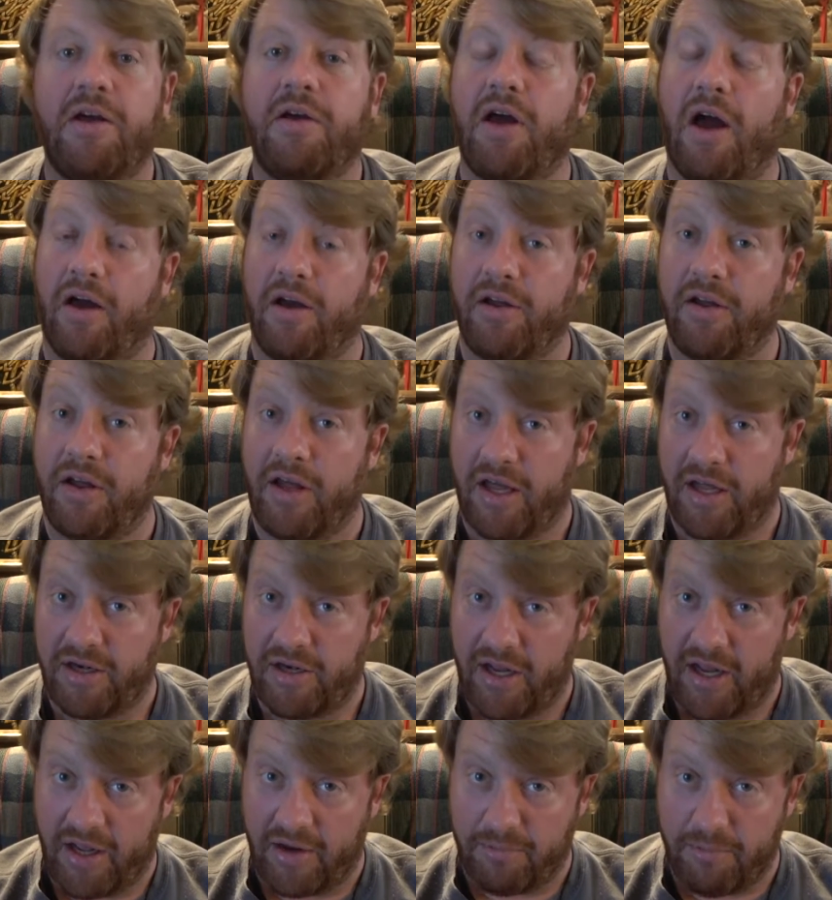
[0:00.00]
uh, it
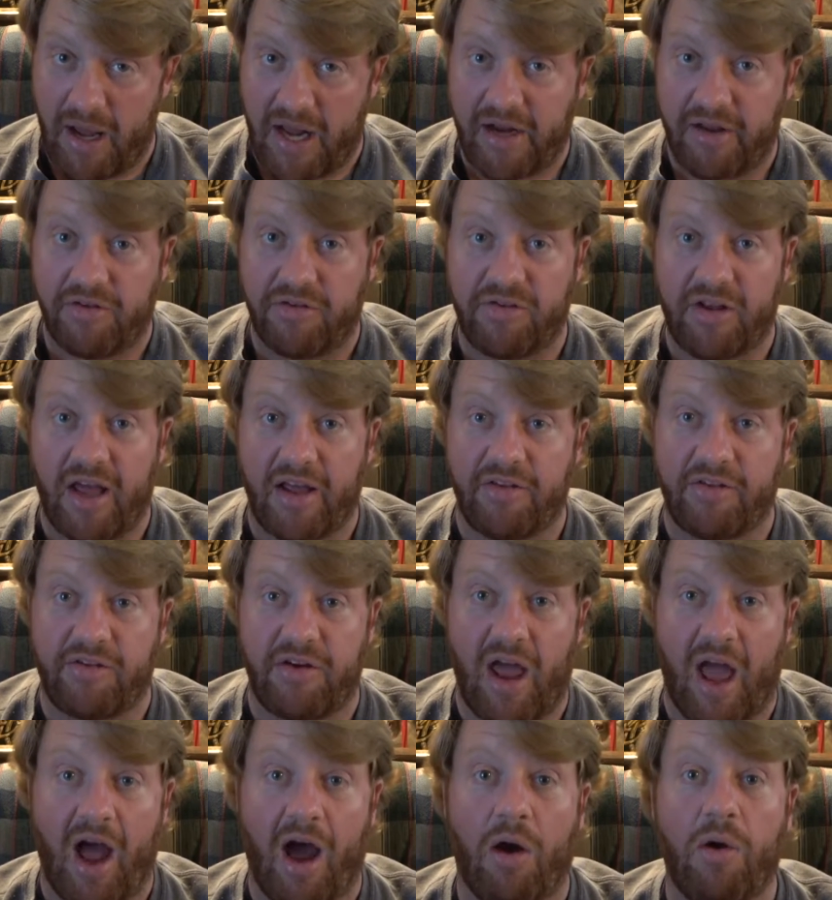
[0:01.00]
in many states
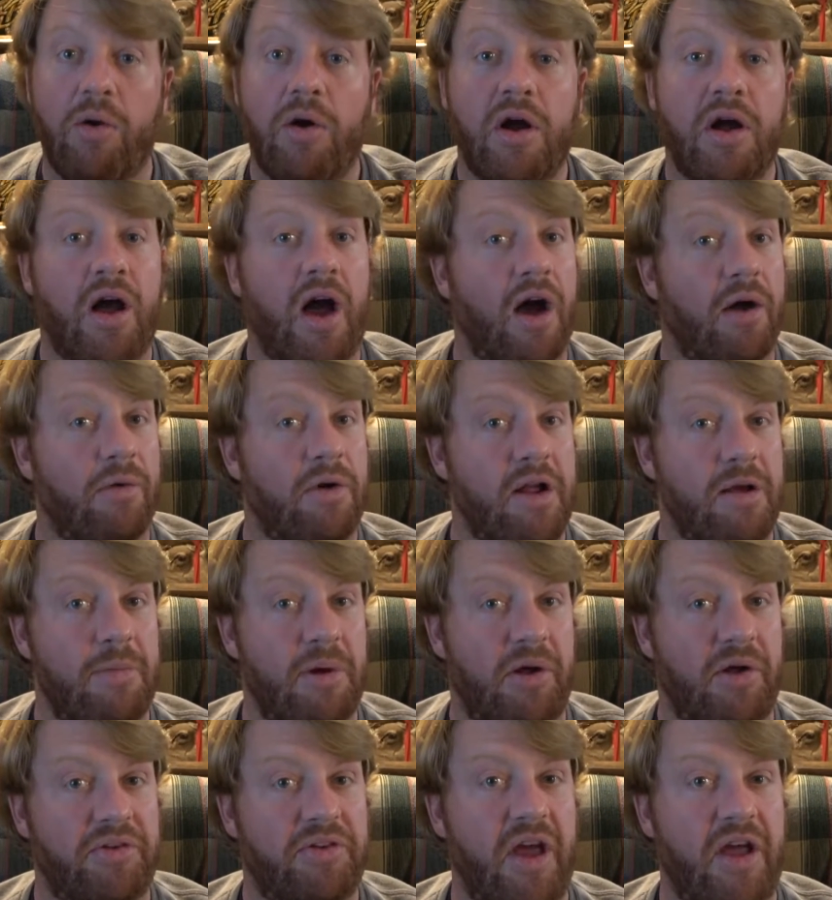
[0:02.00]
now, a
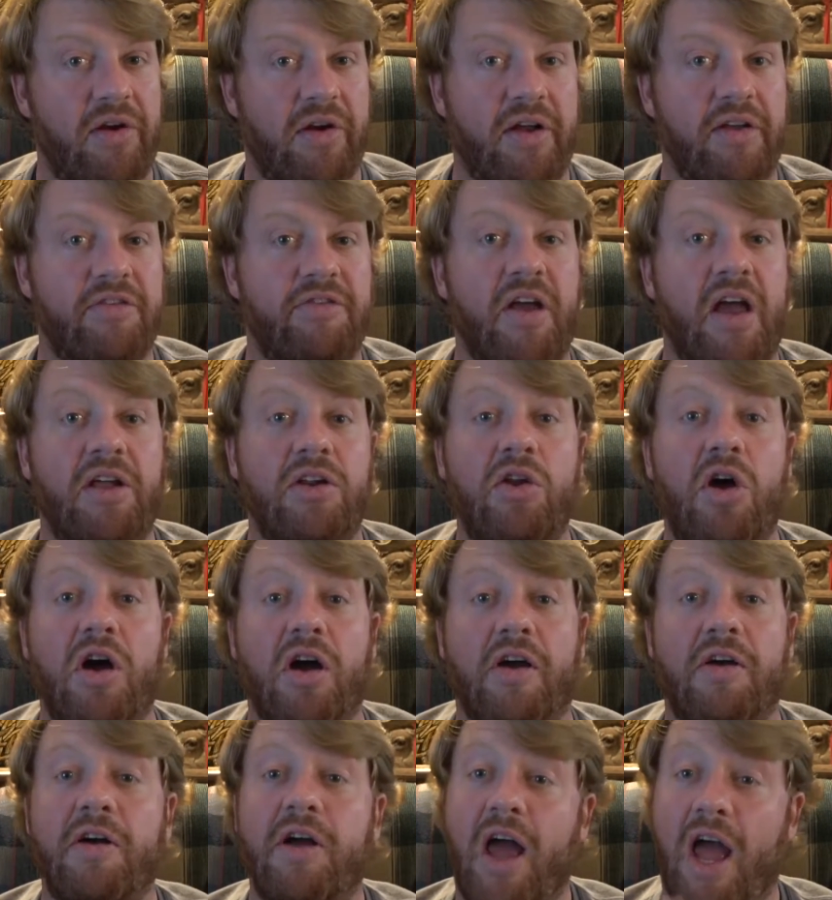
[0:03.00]
rehabilitator can say,
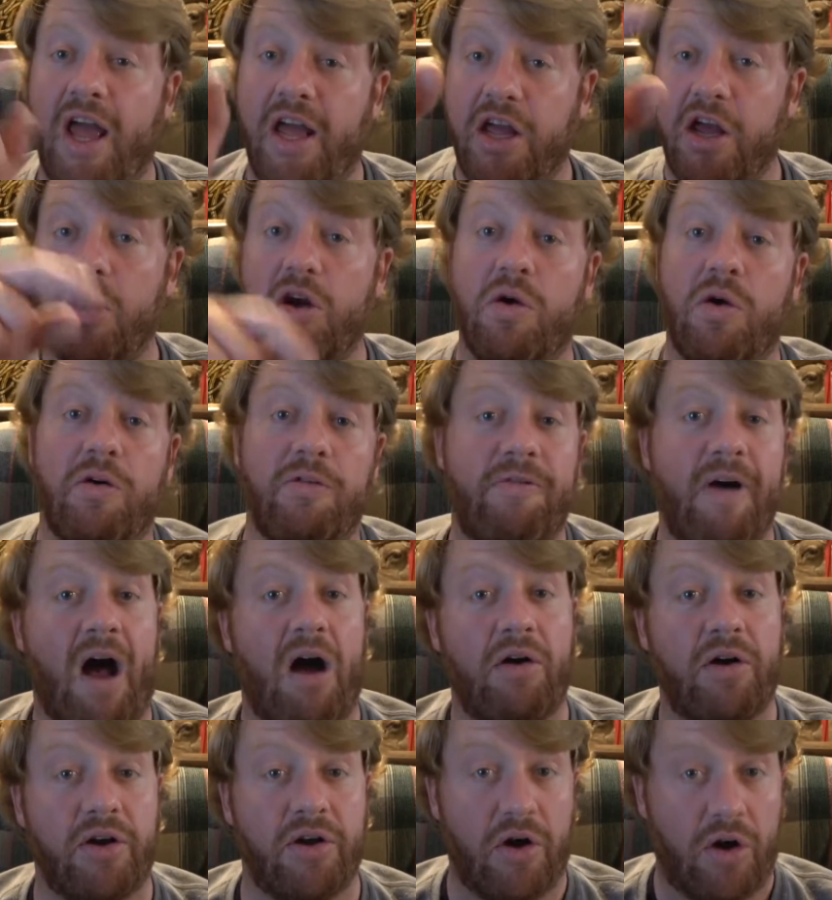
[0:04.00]
look, hey, you,
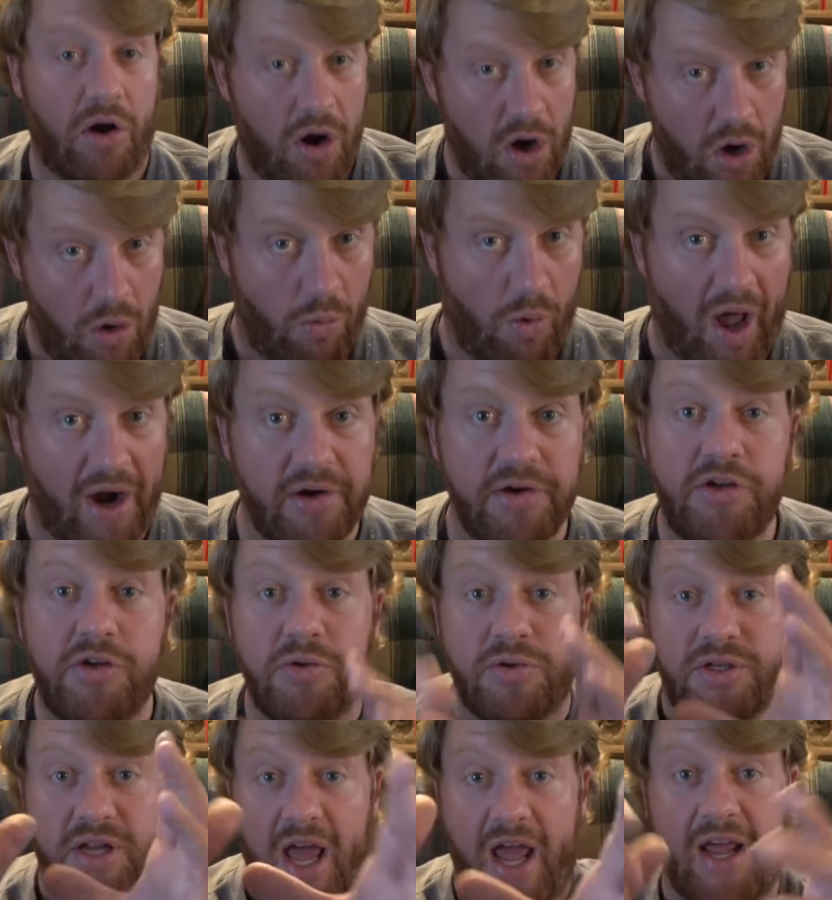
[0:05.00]
falconer, why don't
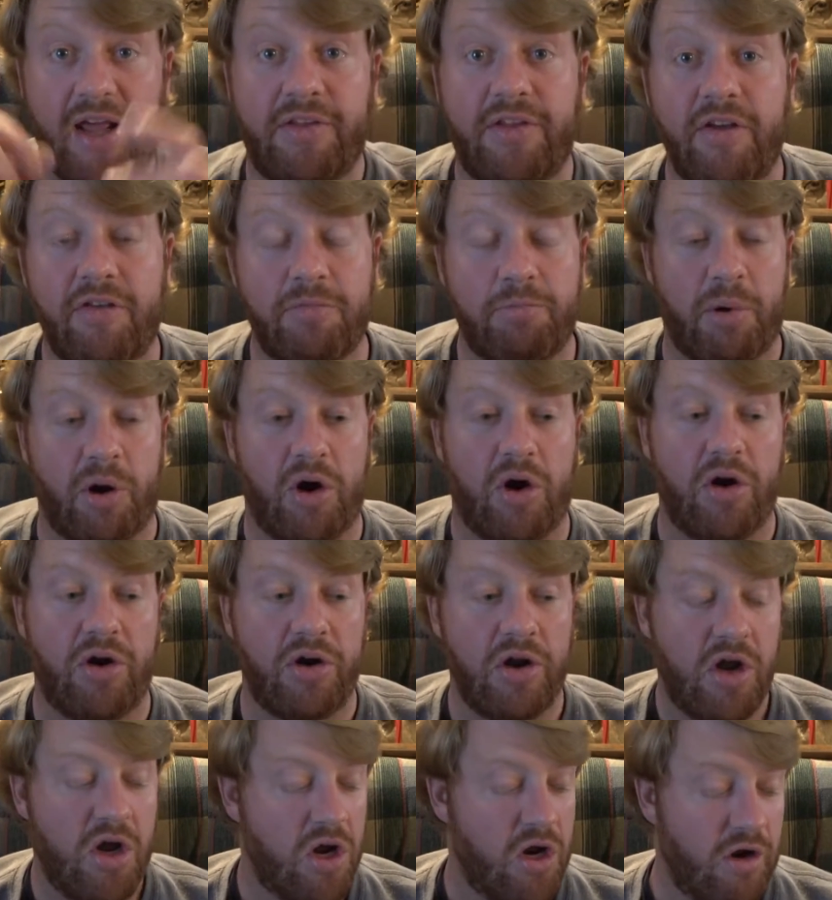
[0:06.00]
you take this
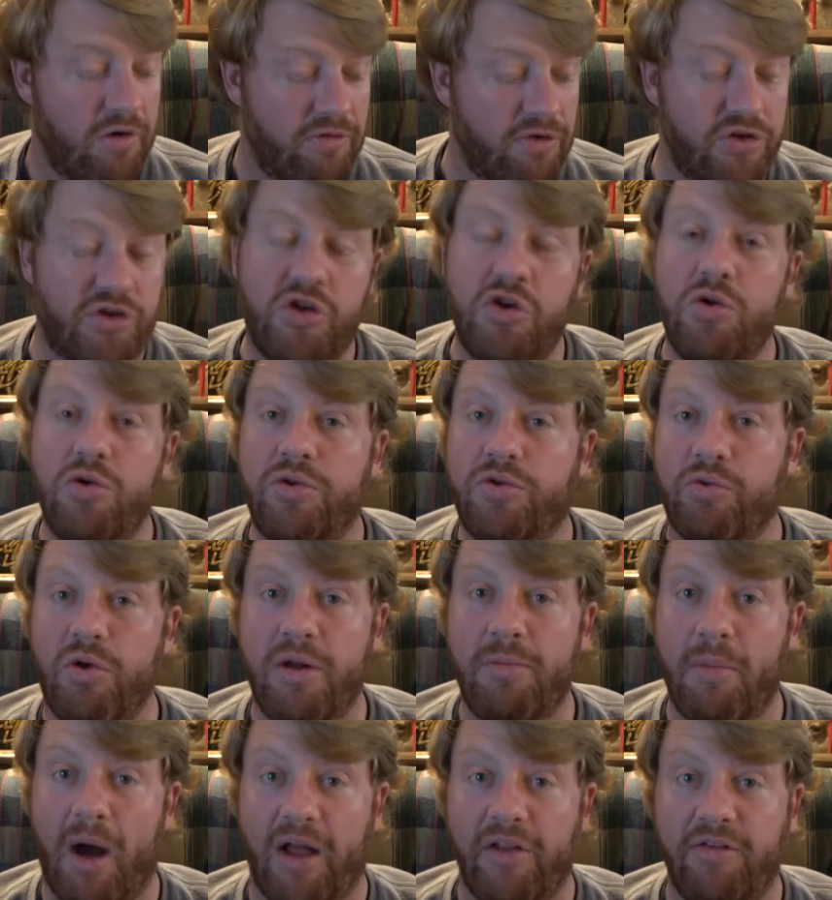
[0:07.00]
bird for two,
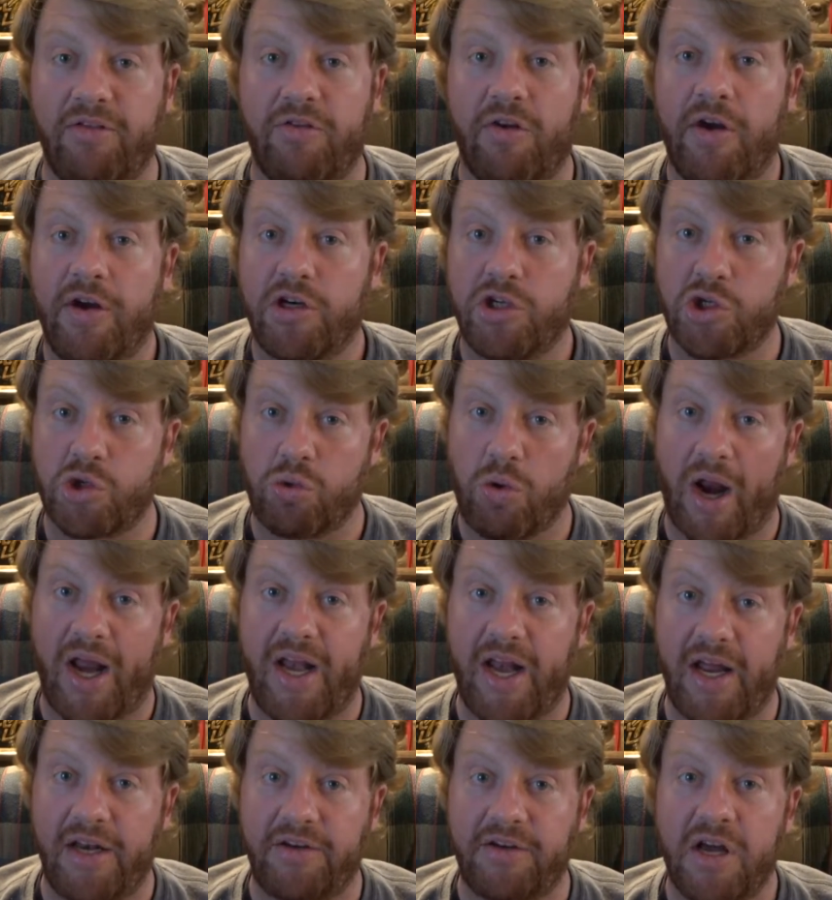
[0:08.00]
three months,
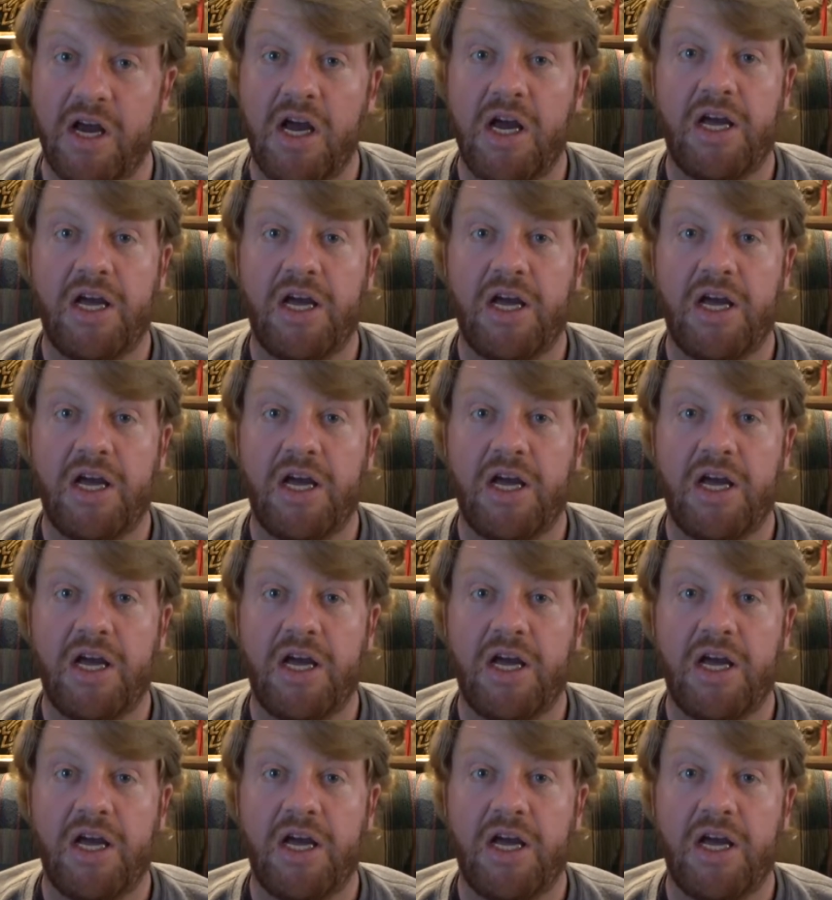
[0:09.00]
train it,